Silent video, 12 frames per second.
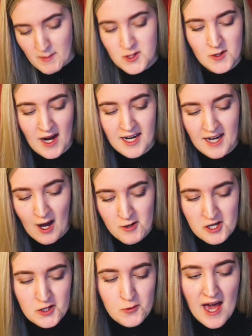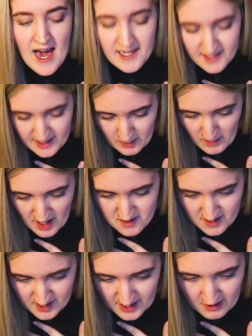I'm trying out a new editing
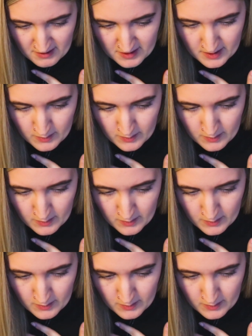method here,